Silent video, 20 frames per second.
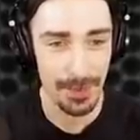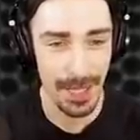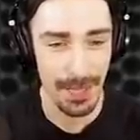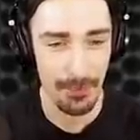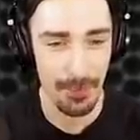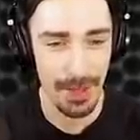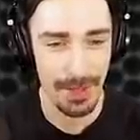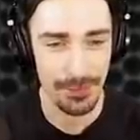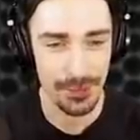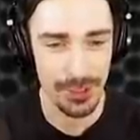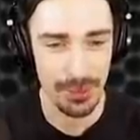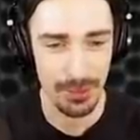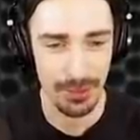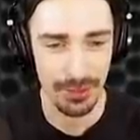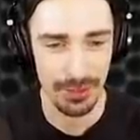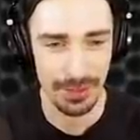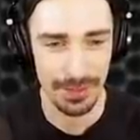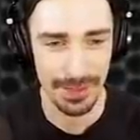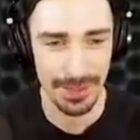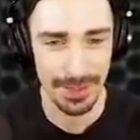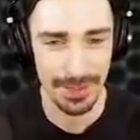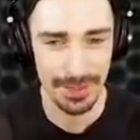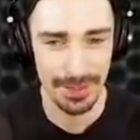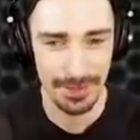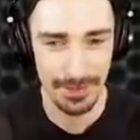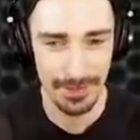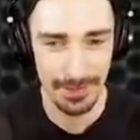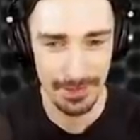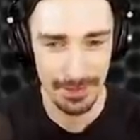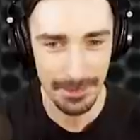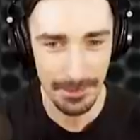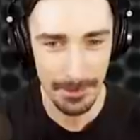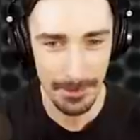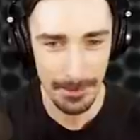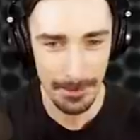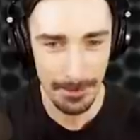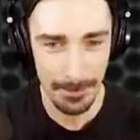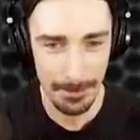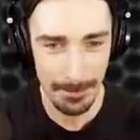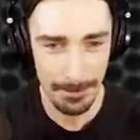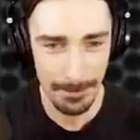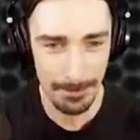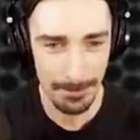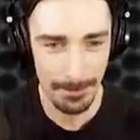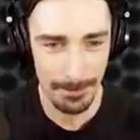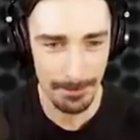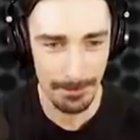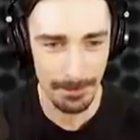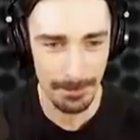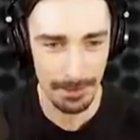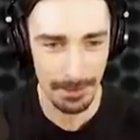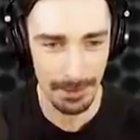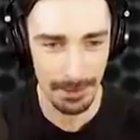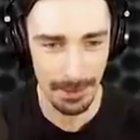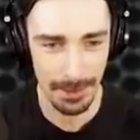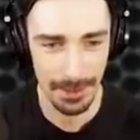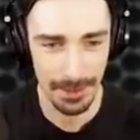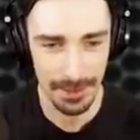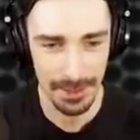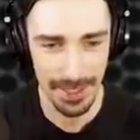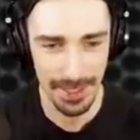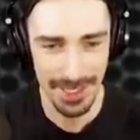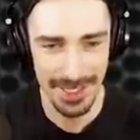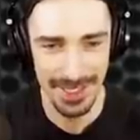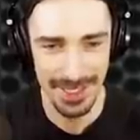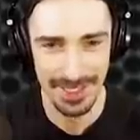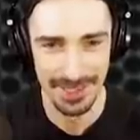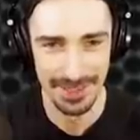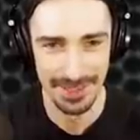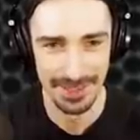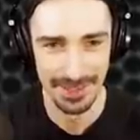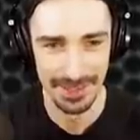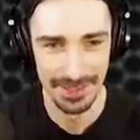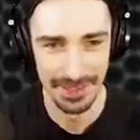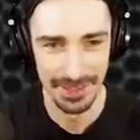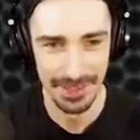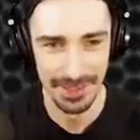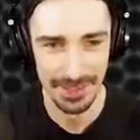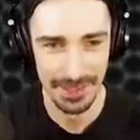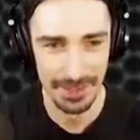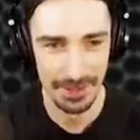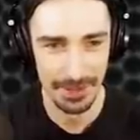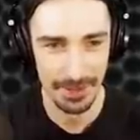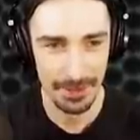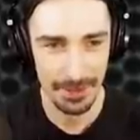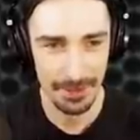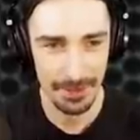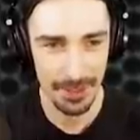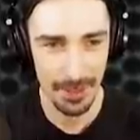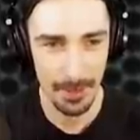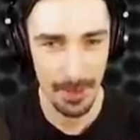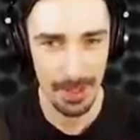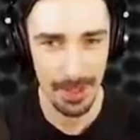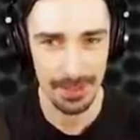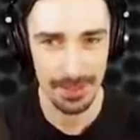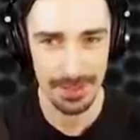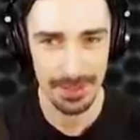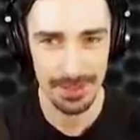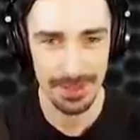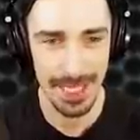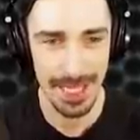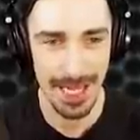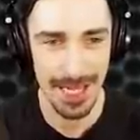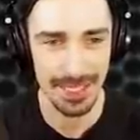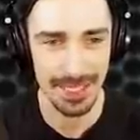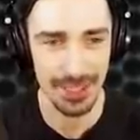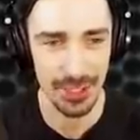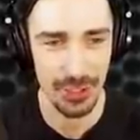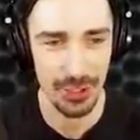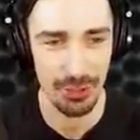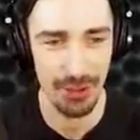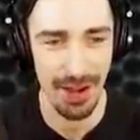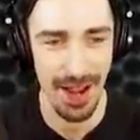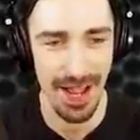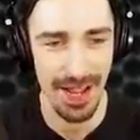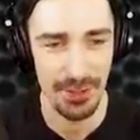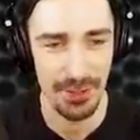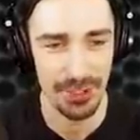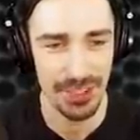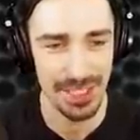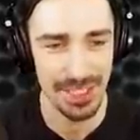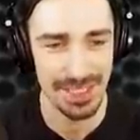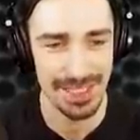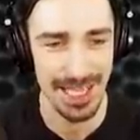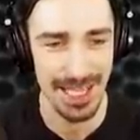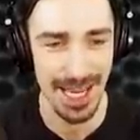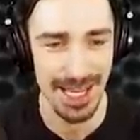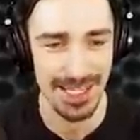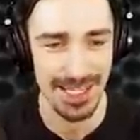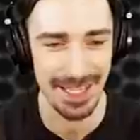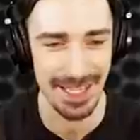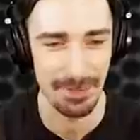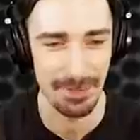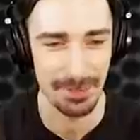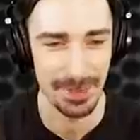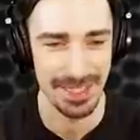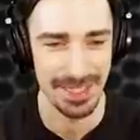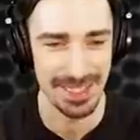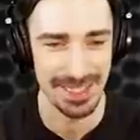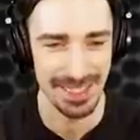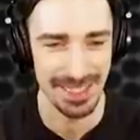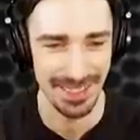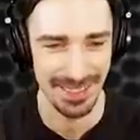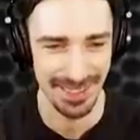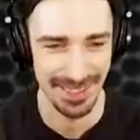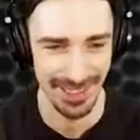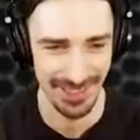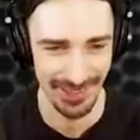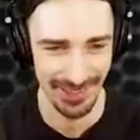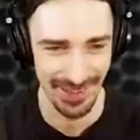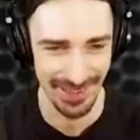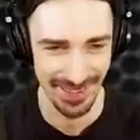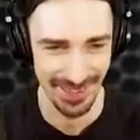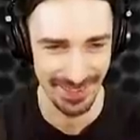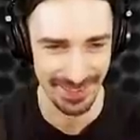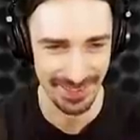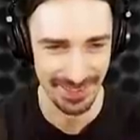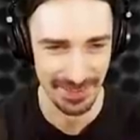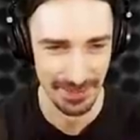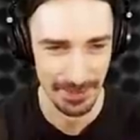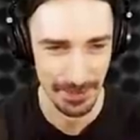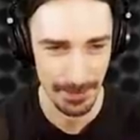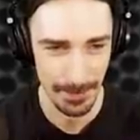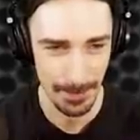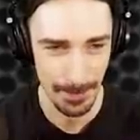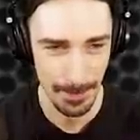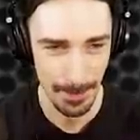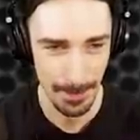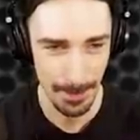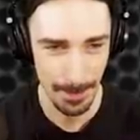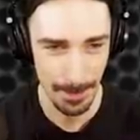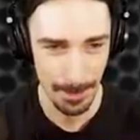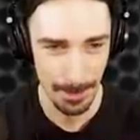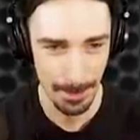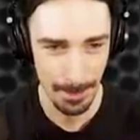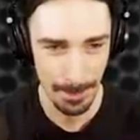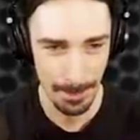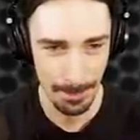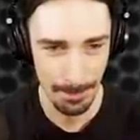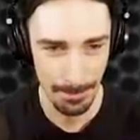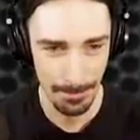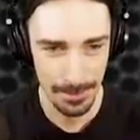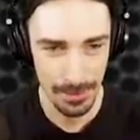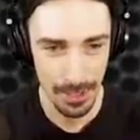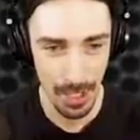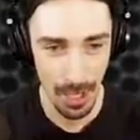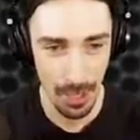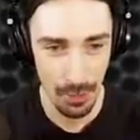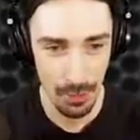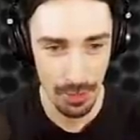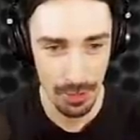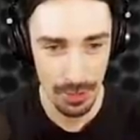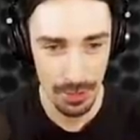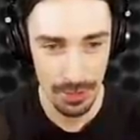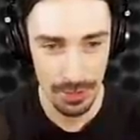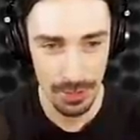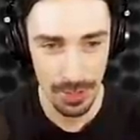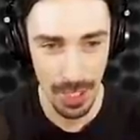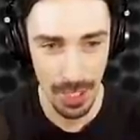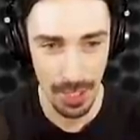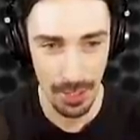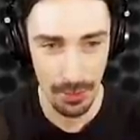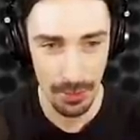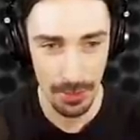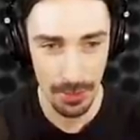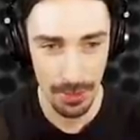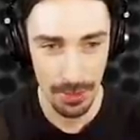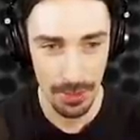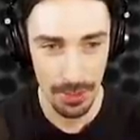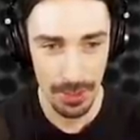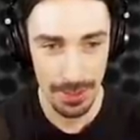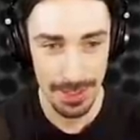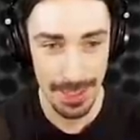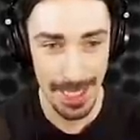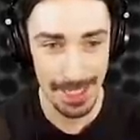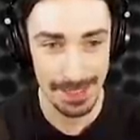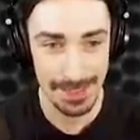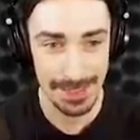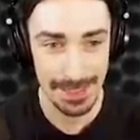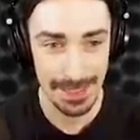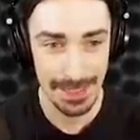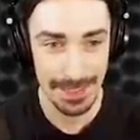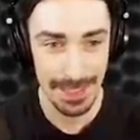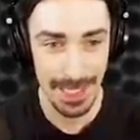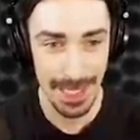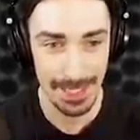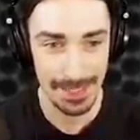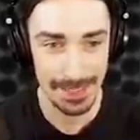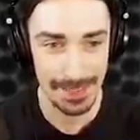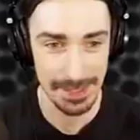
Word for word: I left too early. Yeah. Oh, I'm dead. Oh, wow. Come on, Scrap take the crown. Back. Just take it. I've been sitting here on it. No. Shoot no. Him, shoot him, shoot him. Yes. Yes.